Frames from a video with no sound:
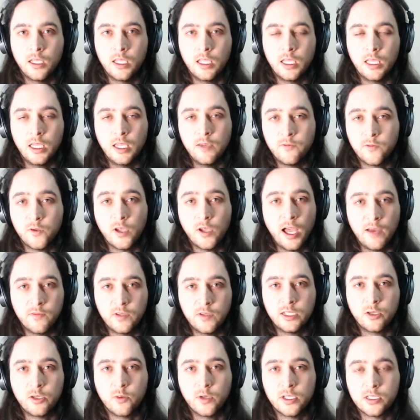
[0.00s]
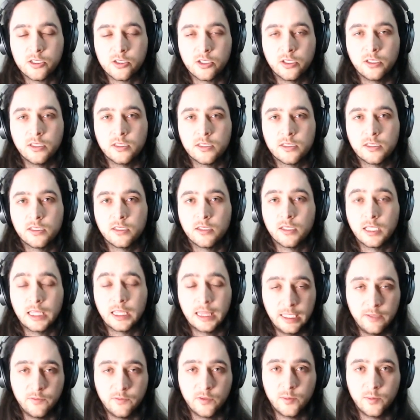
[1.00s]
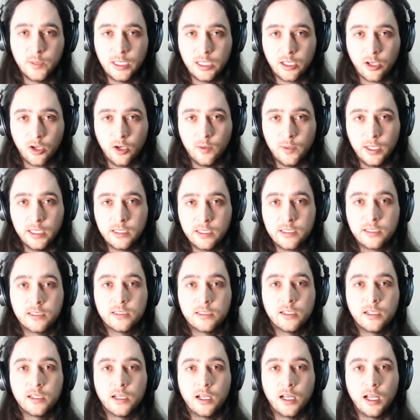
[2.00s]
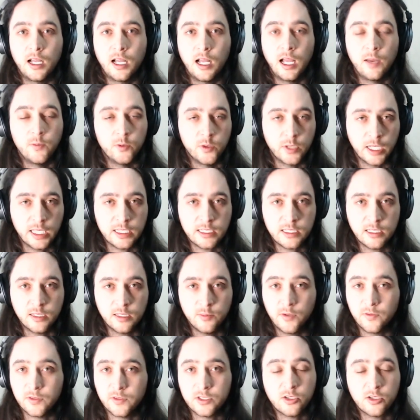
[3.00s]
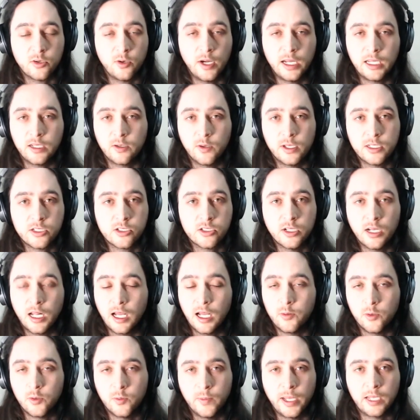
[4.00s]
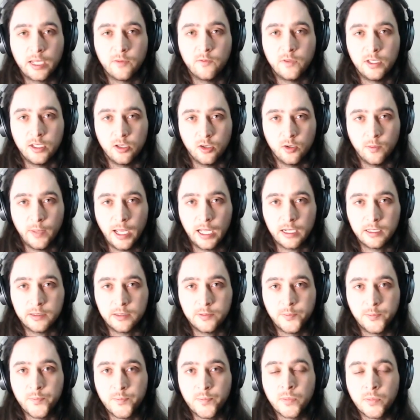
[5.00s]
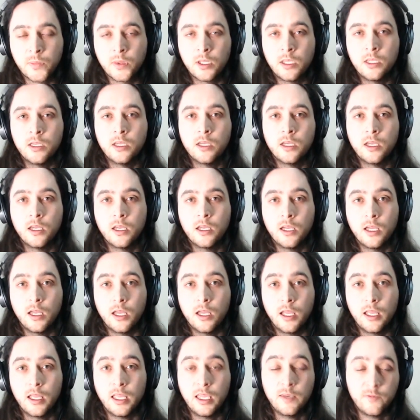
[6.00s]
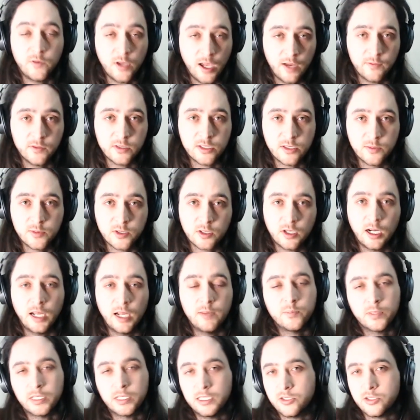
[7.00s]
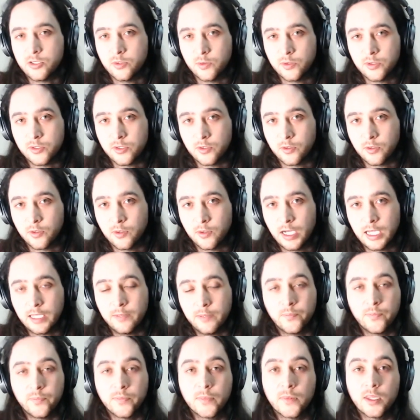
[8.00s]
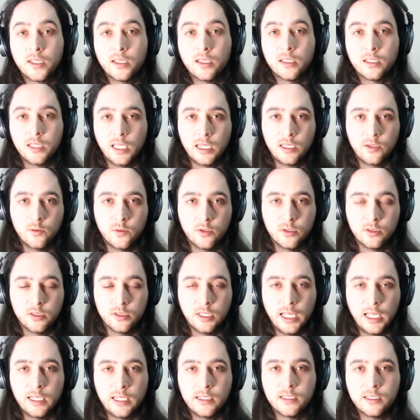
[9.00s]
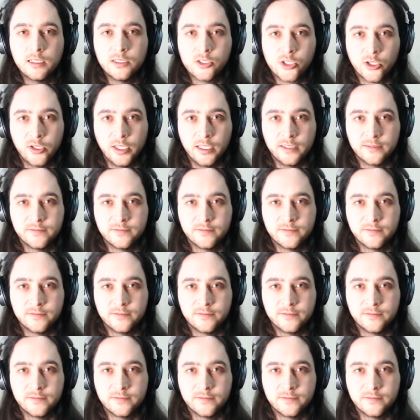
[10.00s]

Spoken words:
If you have any questions, leave them in the comments. I will get to them. If it's a great question, I will make a video about it. If you haven't subscribed, please do so already. Thank you all and enjoy.